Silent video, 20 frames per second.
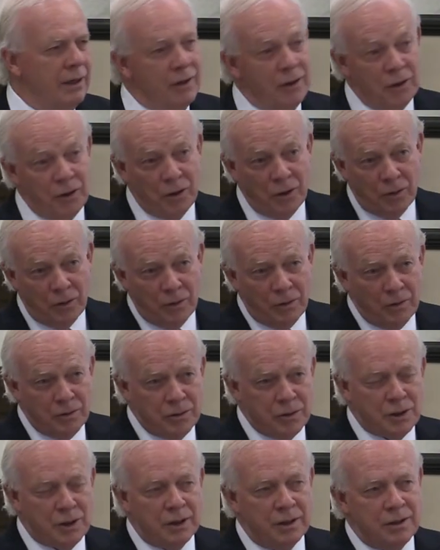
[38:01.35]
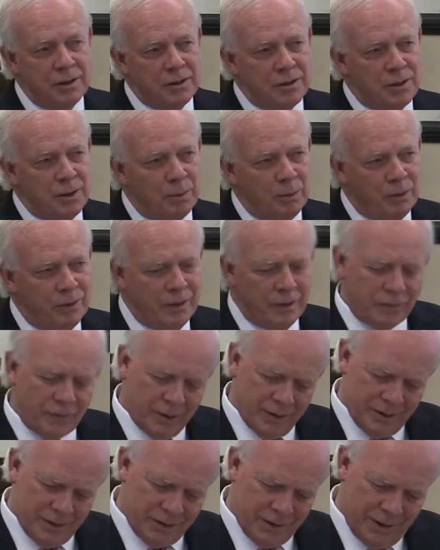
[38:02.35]
Yours is the
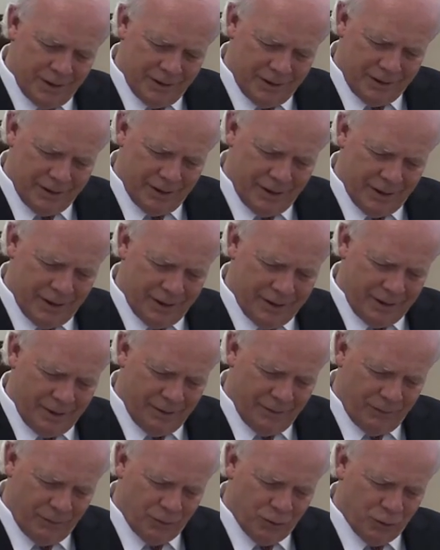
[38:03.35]
privilege, he said, of